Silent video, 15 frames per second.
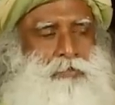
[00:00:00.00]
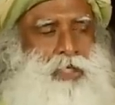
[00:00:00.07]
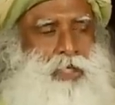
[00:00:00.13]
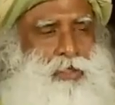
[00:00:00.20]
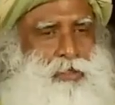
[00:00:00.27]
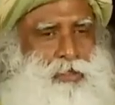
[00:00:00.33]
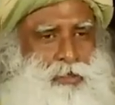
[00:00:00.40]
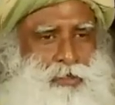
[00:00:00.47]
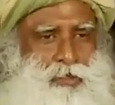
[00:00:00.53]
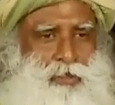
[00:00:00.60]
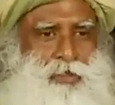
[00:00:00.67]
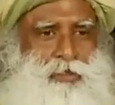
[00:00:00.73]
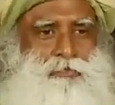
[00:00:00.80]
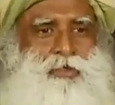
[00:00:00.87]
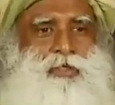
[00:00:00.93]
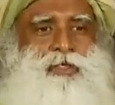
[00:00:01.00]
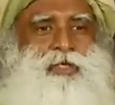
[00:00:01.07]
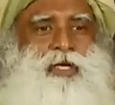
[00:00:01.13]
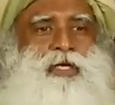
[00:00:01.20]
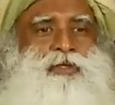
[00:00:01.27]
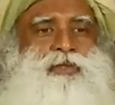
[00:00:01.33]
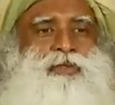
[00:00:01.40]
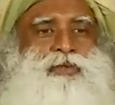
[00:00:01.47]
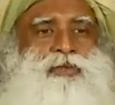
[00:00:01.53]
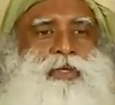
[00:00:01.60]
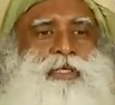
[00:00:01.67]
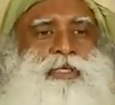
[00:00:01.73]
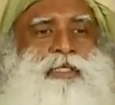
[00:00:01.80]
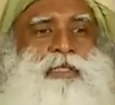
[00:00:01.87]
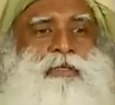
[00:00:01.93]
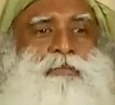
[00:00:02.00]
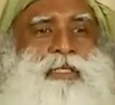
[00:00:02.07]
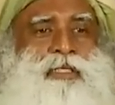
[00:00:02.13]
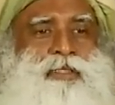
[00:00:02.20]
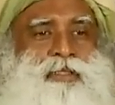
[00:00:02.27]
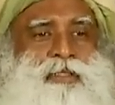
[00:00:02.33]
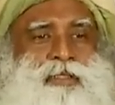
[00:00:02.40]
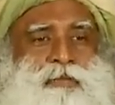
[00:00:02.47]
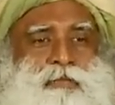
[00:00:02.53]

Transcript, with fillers: Essentially, we are trying to do a little better than